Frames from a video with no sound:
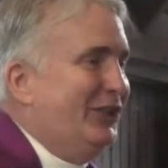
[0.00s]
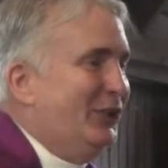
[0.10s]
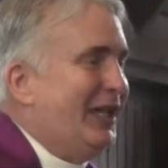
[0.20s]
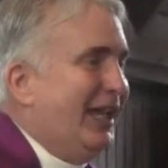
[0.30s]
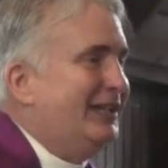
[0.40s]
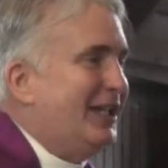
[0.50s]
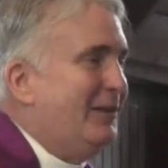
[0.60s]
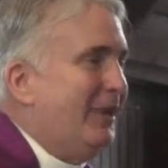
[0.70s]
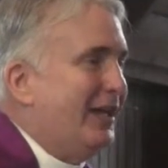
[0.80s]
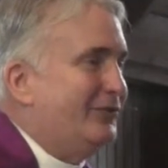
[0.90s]
You can't
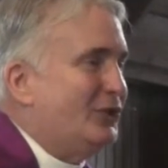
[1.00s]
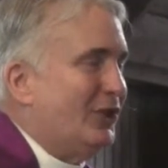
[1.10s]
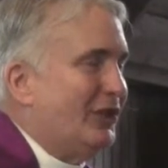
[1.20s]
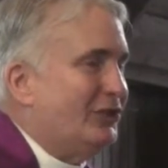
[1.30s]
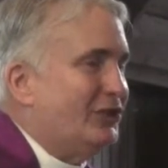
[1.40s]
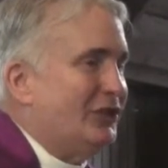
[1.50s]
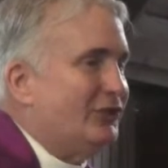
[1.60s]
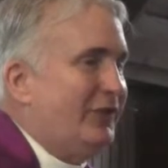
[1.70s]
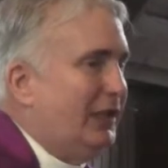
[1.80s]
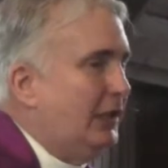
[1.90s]
come out of church
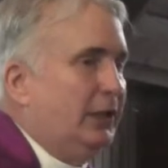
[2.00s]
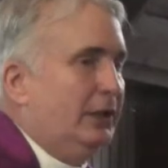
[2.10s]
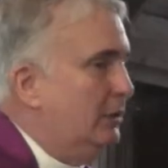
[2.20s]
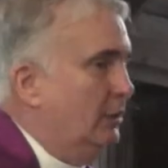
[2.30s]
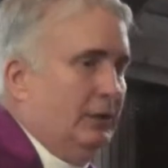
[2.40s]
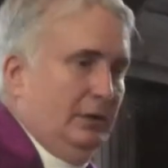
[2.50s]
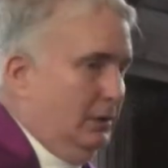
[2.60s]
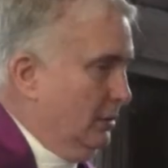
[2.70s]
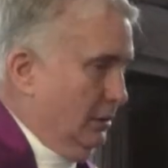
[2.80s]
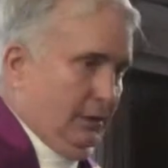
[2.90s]
just feeling,
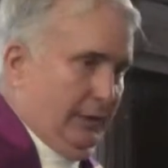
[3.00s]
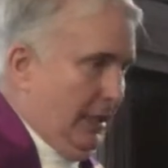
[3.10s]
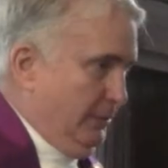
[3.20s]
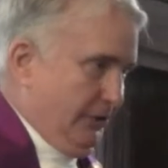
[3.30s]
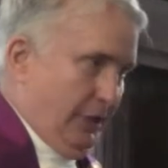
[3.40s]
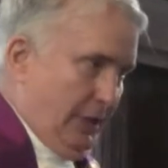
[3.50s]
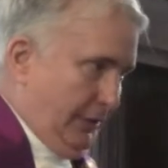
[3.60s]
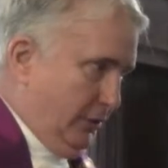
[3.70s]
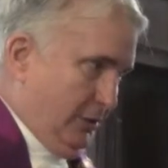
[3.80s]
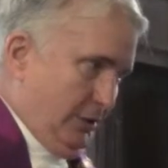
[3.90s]
that was
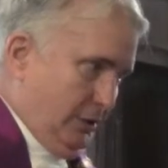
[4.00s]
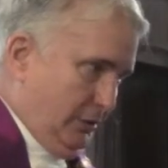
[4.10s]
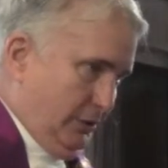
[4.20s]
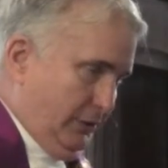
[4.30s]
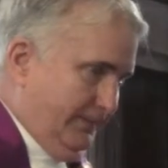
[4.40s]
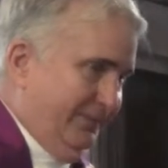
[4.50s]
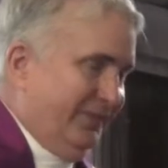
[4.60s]
not good news.